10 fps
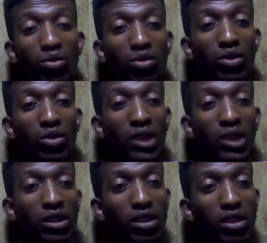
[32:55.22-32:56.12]
we'll
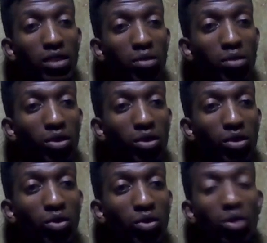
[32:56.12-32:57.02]
explore
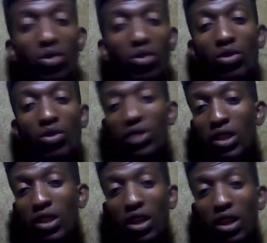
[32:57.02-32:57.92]
gold on the
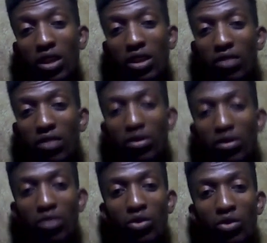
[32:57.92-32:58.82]
daily time
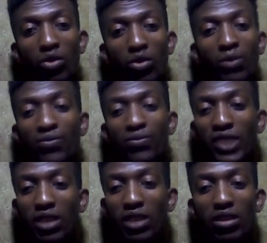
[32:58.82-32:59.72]
frame. So
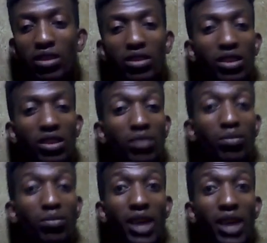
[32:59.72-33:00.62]
until then,
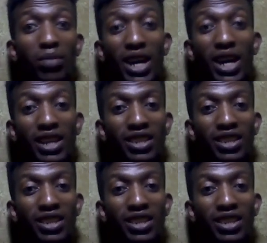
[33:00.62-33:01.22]
bye bye.